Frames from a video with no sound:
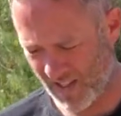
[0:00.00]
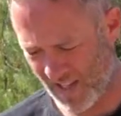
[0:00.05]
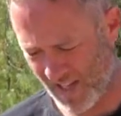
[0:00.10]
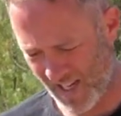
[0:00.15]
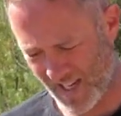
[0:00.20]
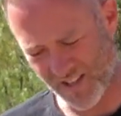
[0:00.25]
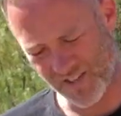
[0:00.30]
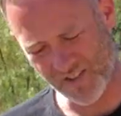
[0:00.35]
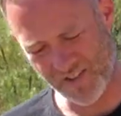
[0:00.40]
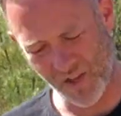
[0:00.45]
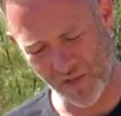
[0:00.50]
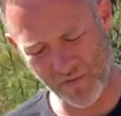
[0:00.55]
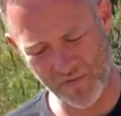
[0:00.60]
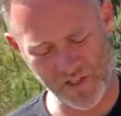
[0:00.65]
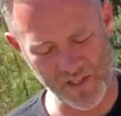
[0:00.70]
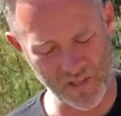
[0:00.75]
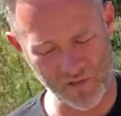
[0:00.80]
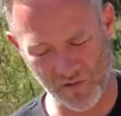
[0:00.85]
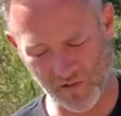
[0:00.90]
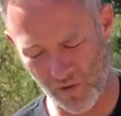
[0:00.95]
They kind of
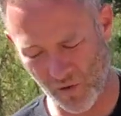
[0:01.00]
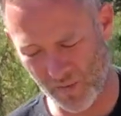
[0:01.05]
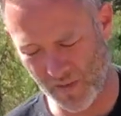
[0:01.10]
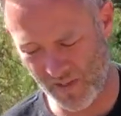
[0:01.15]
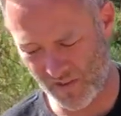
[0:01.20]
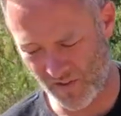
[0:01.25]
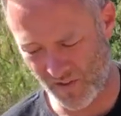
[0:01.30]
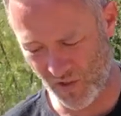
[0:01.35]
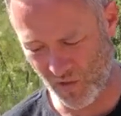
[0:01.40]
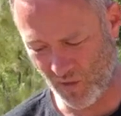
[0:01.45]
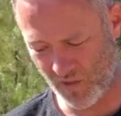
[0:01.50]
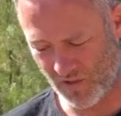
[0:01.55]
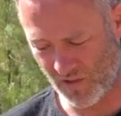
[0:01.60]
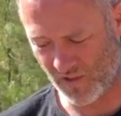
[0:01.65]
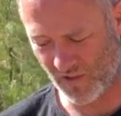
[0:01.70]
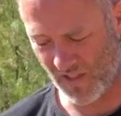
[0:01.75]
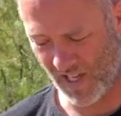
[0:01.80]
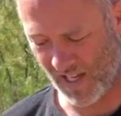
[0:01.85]
self-heal a little bit too, which is